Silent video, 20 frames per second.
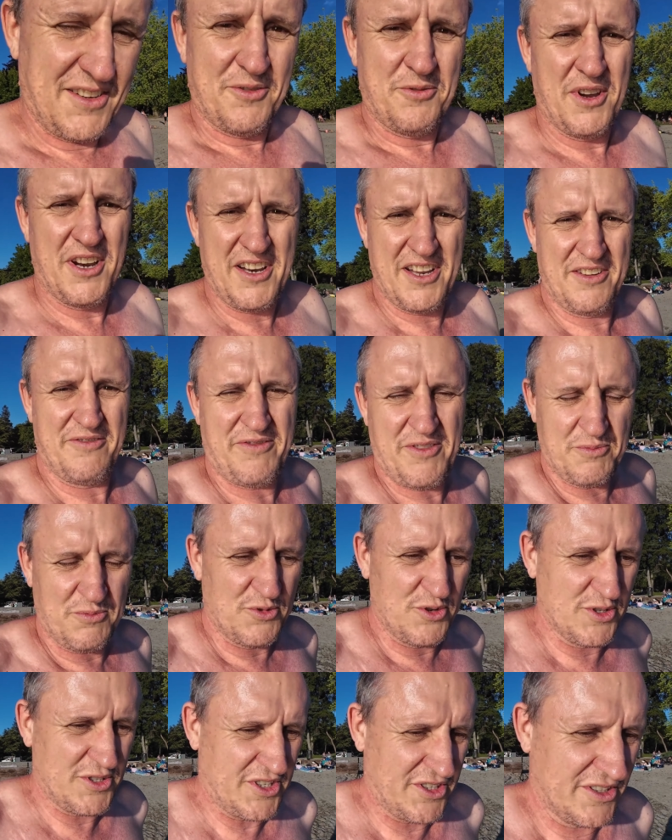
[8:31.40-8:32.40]
Wonder if the
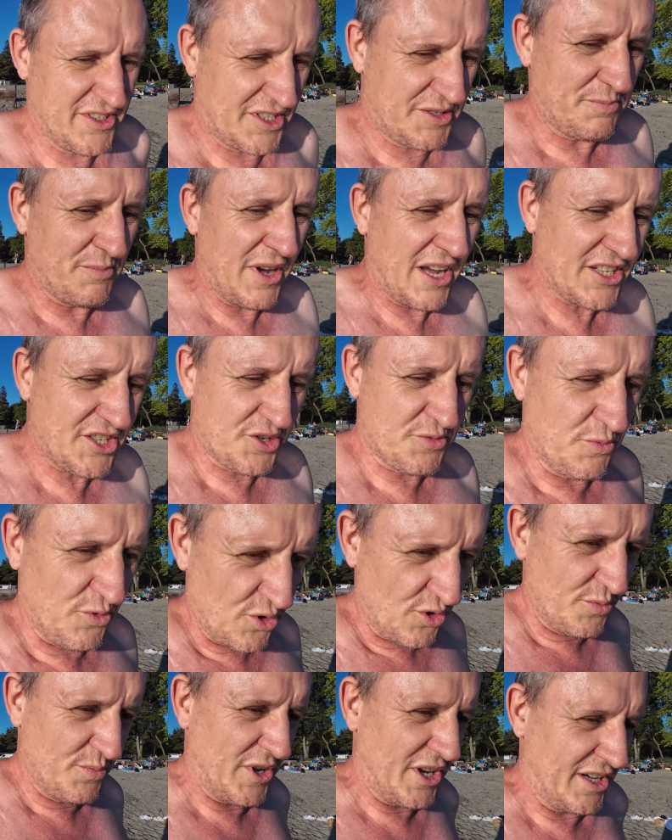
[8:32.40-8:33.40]
water is much
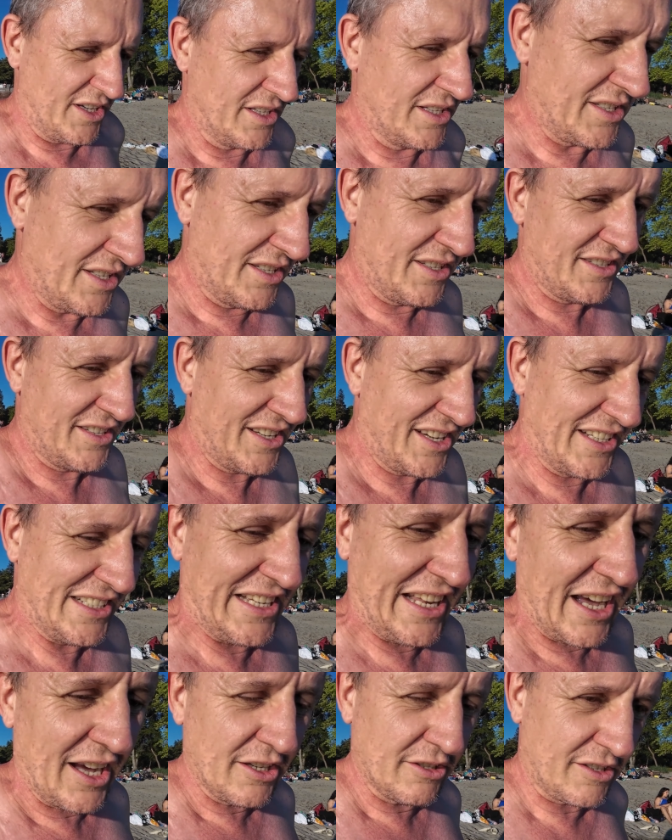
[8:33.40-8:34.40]
warmer. I
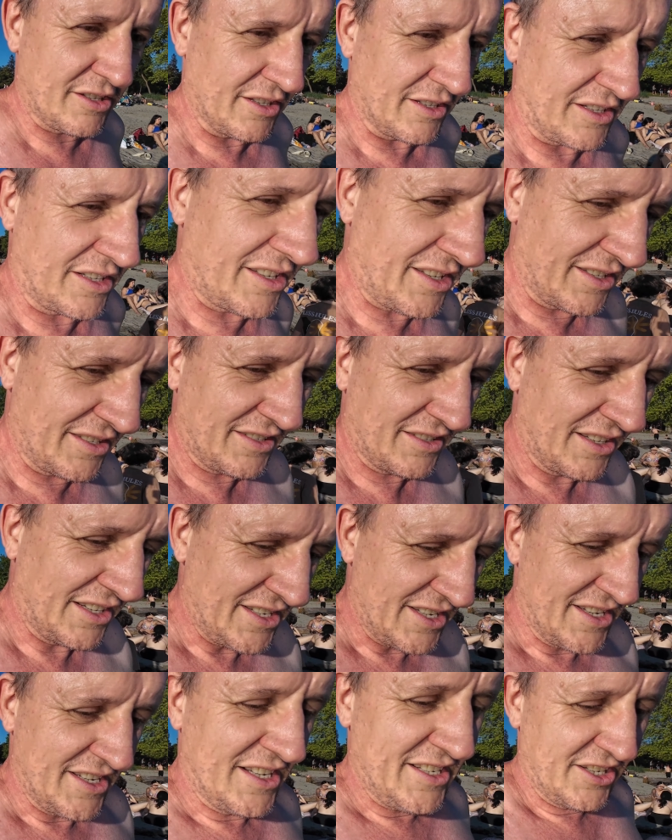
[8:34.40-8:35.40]
doubt it.
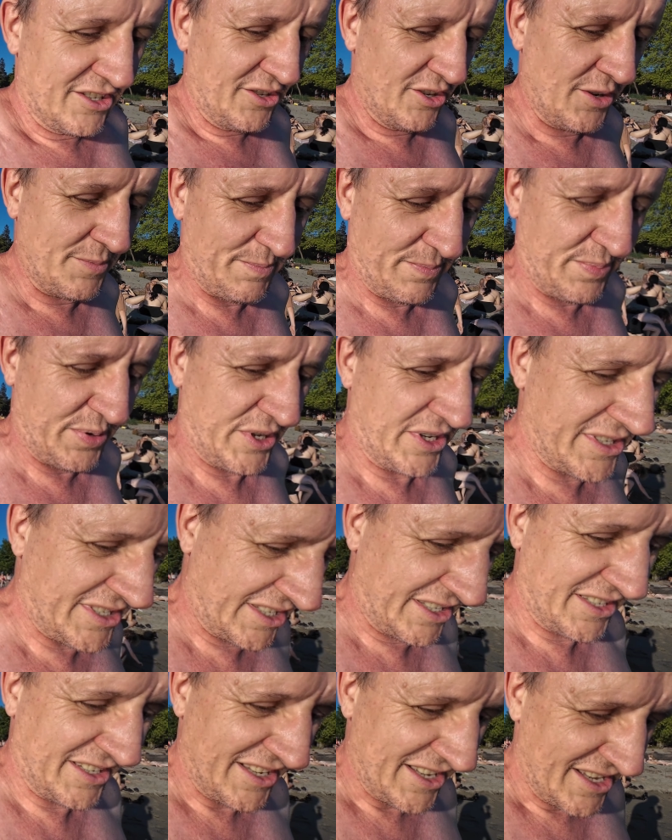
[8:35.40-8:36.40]
Oh,
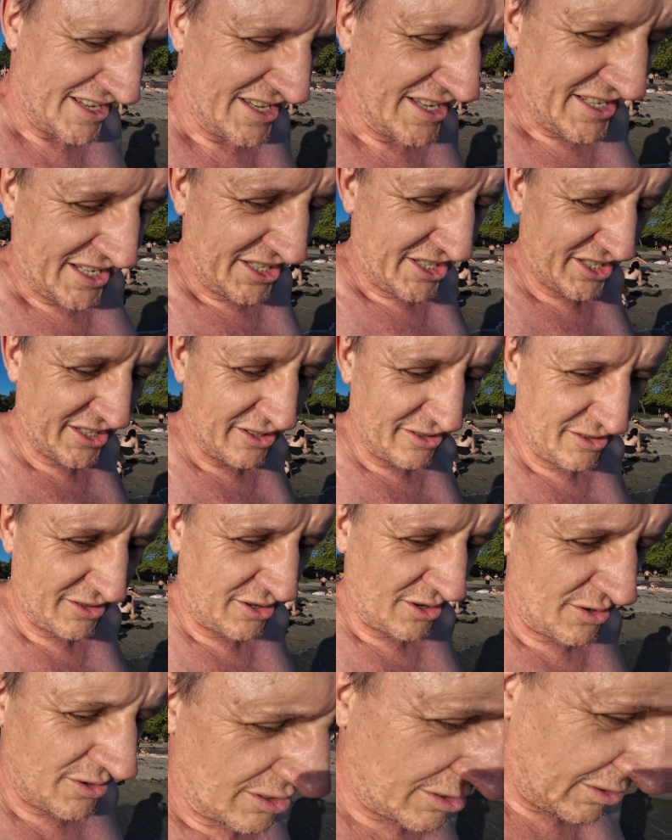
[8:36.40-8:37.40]
still
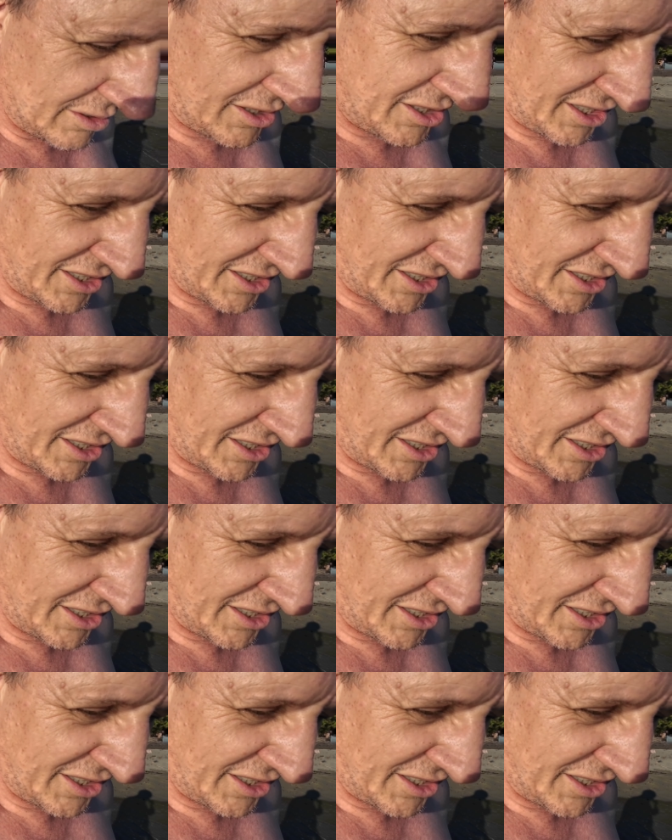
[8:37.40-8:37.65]
cold.